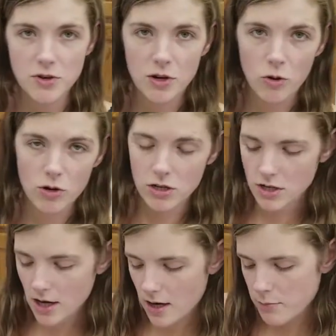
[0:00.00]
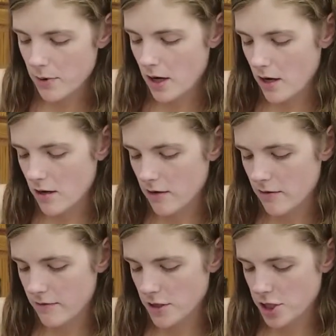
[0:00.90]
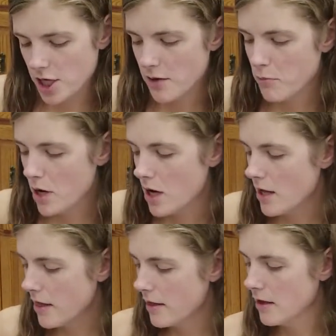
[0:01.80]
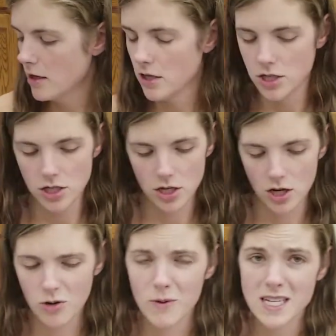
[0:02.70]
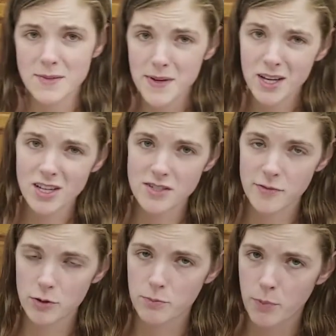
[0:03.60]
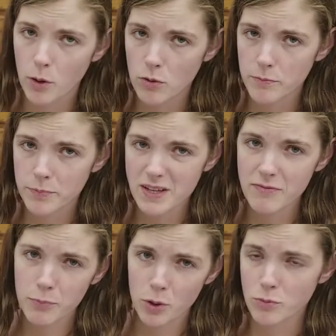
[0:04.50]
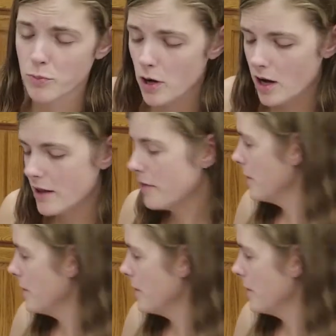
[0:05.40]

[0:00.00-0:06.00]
1/4 cup of chicken broth. Her recipe calls for beef bone broth,